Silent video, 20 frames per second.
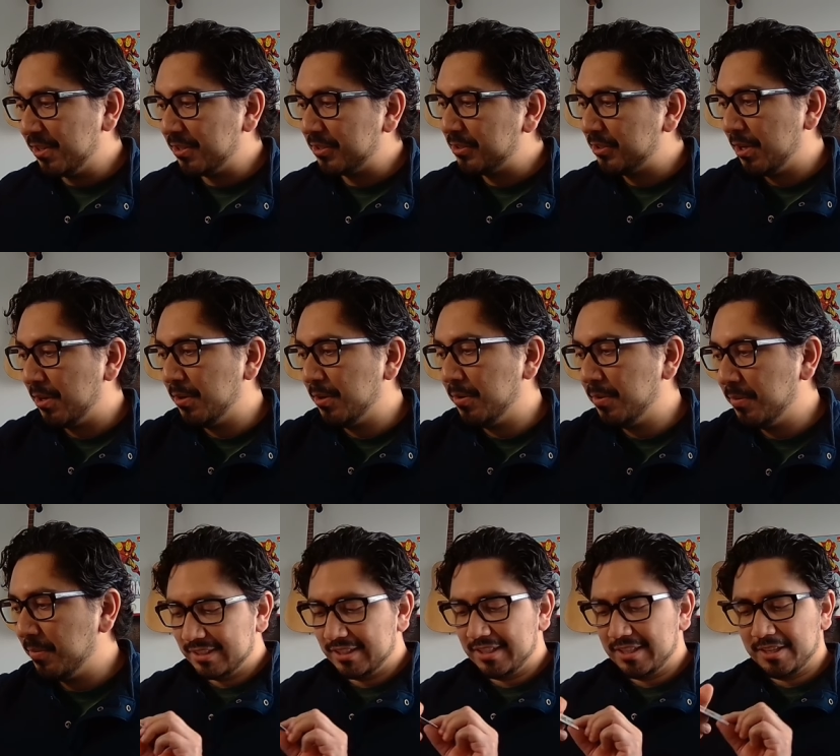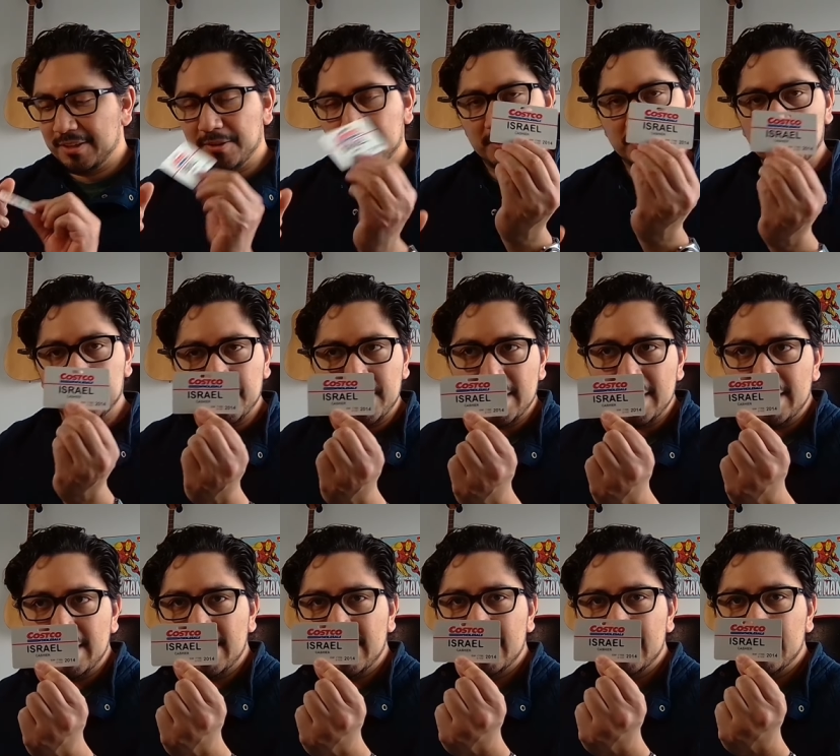So here's
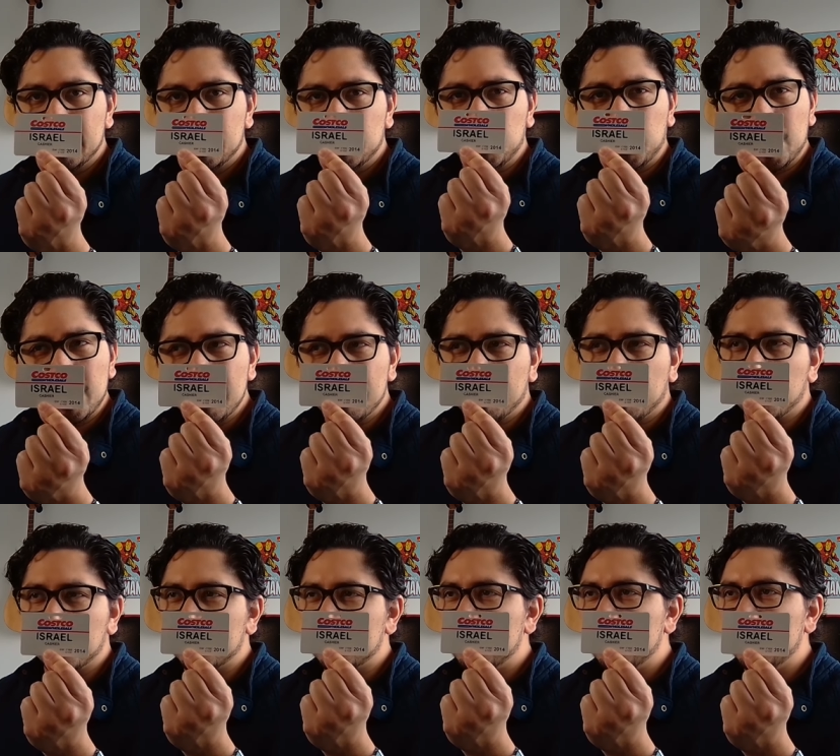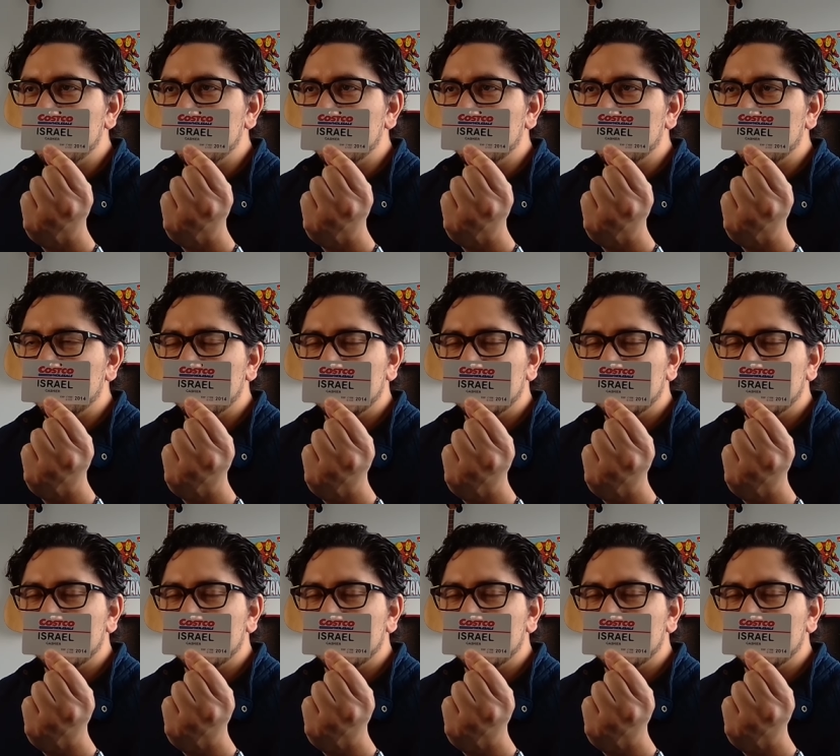my 2014